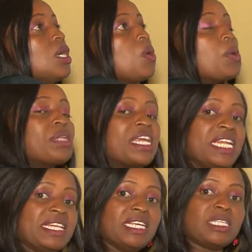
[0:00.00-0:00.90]
When you're
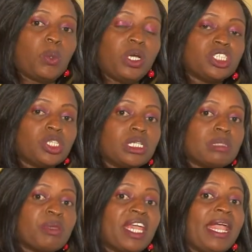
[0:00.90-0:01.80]
reading these
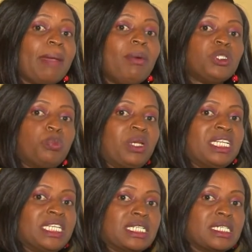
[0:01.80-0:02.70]
questions, be able to
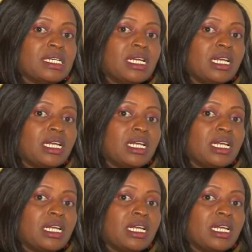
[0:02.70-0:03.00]
predict